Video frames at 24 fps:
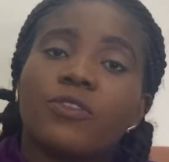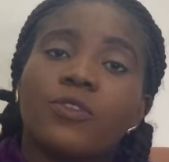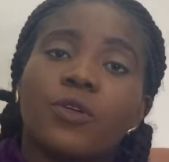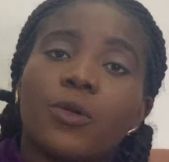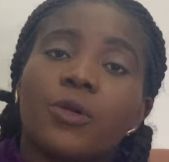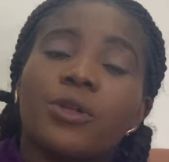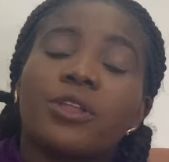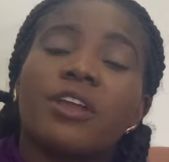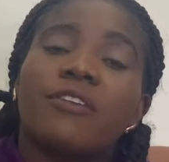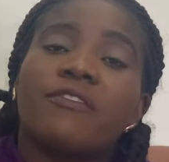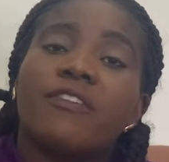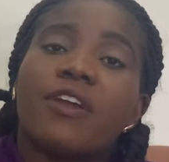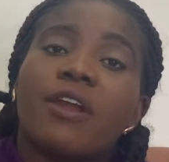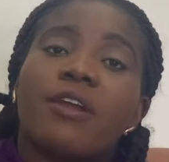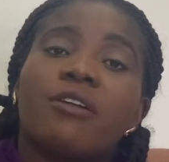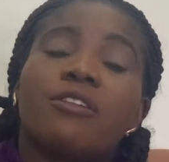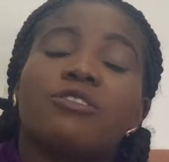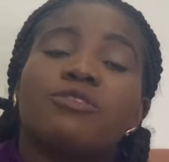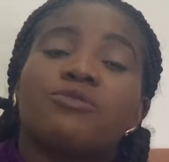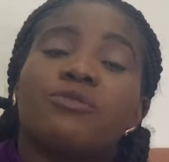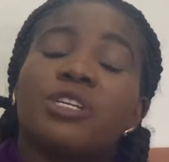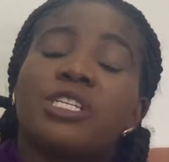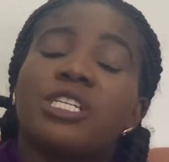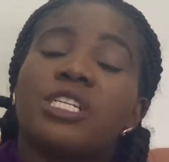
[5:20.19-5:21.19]
of
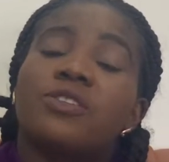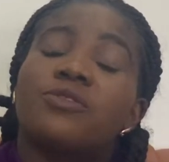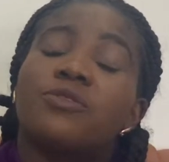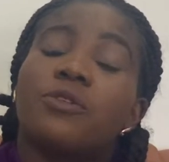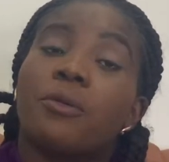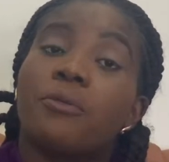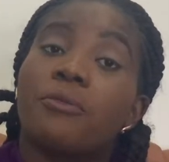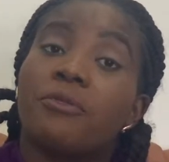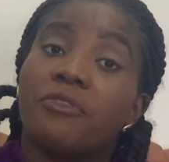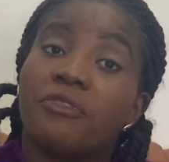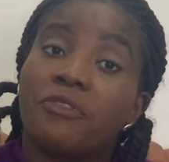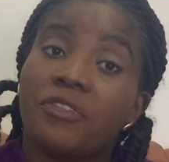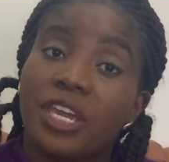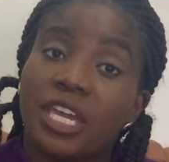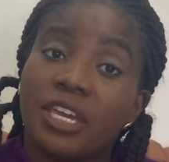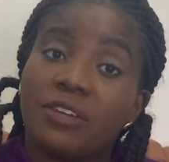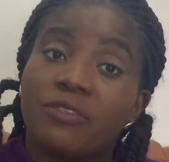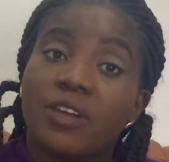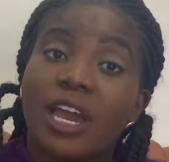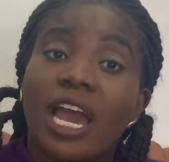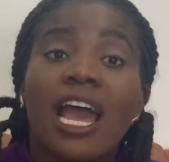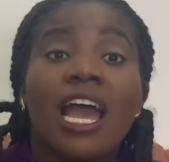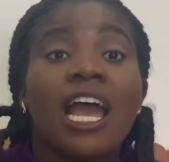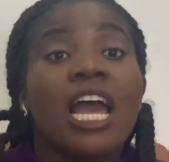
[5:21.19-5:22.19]
coronavirus ranges from
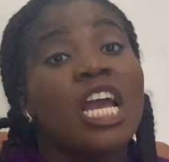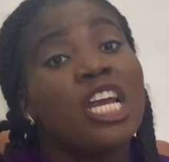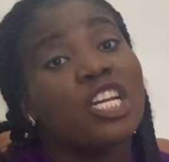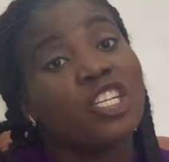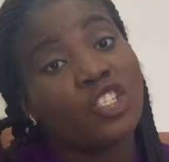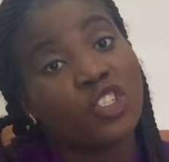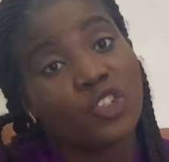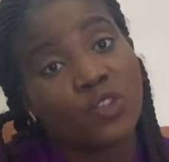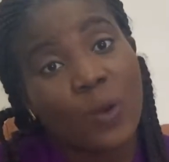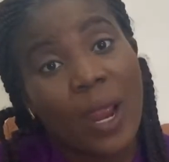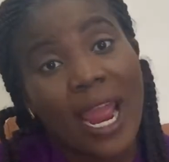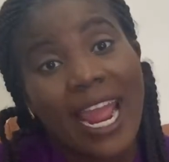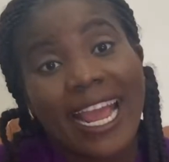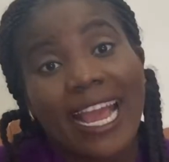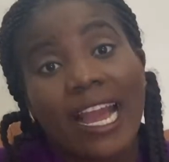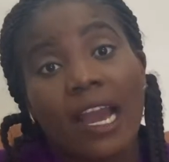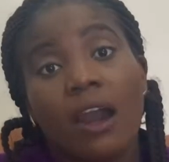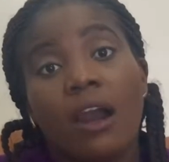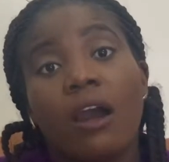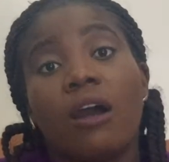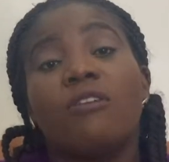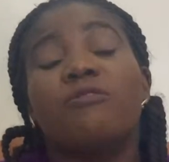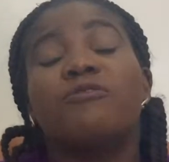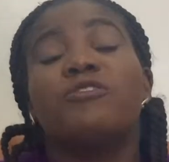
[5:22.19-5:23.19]
fever, dry
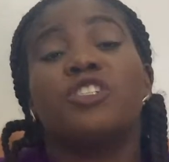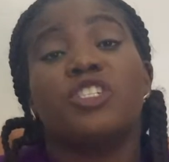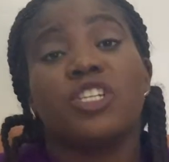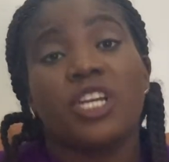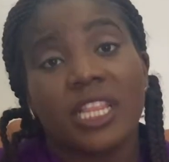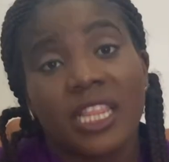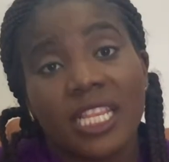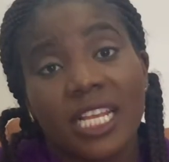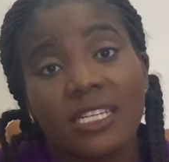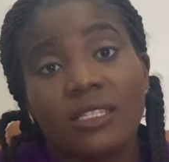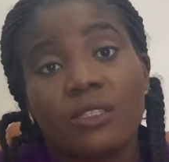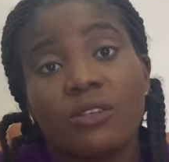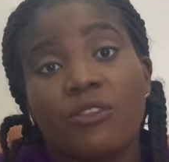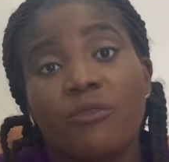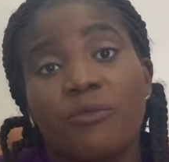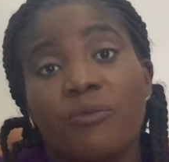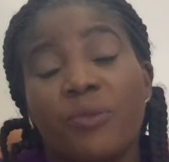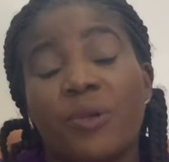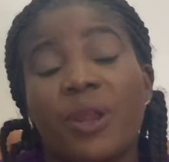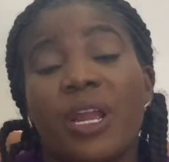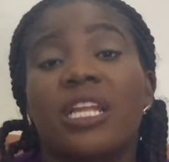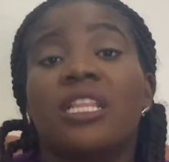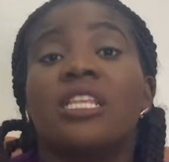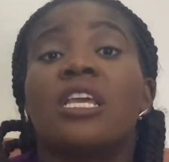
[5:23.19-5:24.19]
cough, shortness of
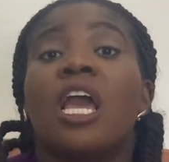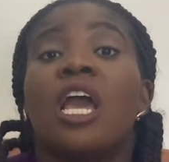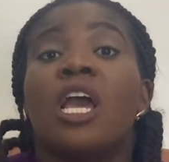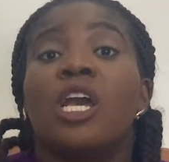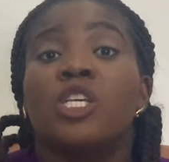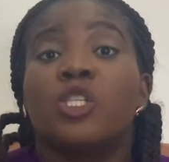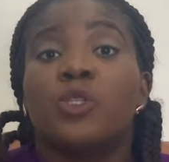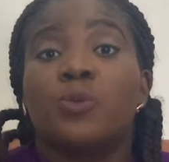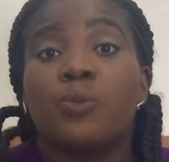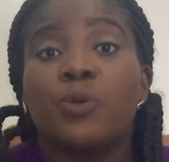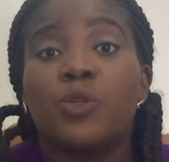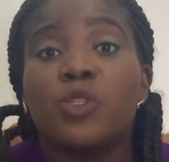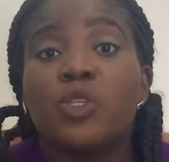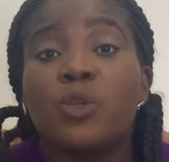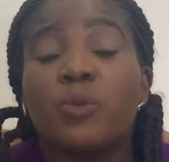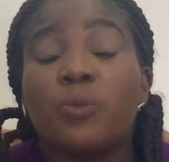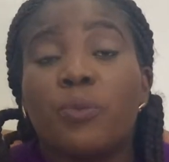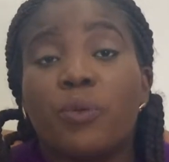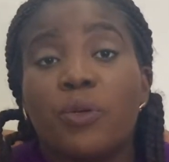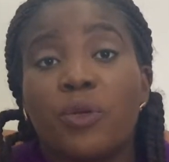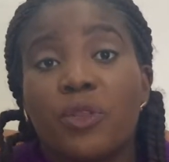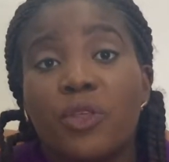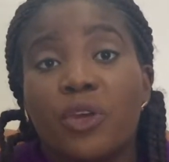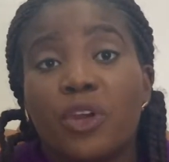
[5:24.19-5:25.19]
breath,
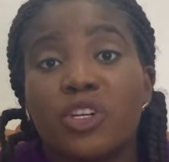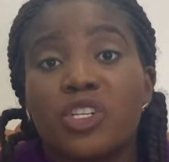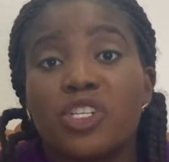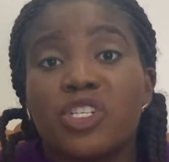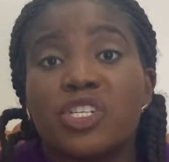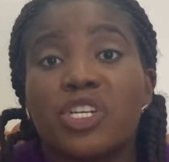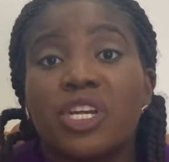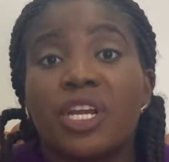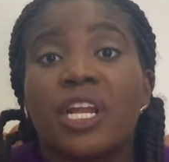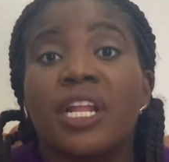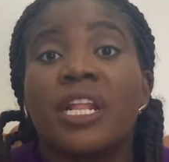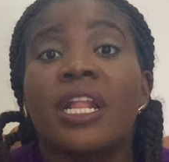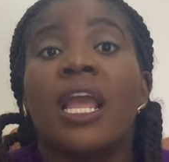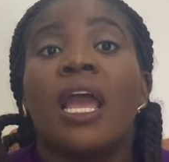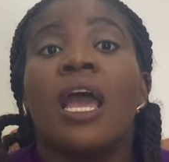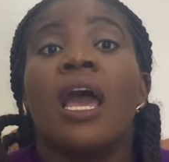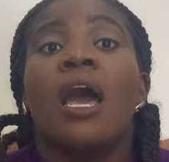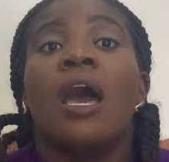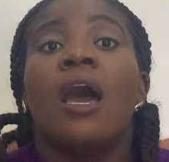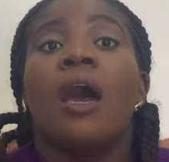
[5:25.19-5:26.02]
sputum production,